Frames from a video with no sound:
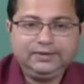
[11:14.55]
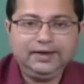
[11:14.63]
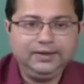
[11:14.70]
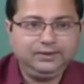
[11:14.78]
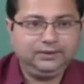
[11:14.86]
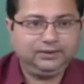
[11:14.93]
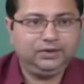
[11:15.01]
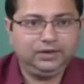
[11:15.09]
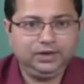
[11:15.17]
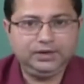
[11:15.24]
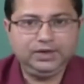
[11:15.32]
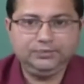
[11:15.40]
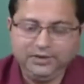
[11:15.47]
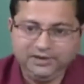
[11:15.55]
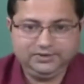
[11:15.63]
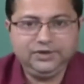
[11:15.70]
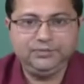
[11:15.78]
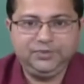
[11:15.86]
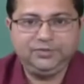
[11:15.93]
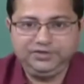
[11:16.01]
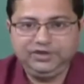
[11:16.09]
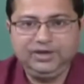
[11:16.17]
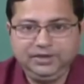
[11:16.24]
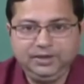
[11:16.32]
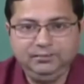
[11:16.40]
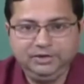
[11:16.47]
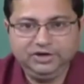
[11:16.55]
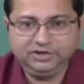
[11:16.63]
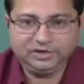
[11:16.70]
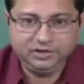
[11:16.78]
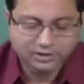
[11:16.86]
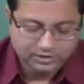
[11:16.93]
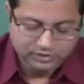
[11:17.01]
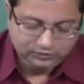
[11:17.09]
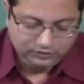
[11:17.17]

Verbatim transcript: inside this rocket, plus chamber pressure and temperature.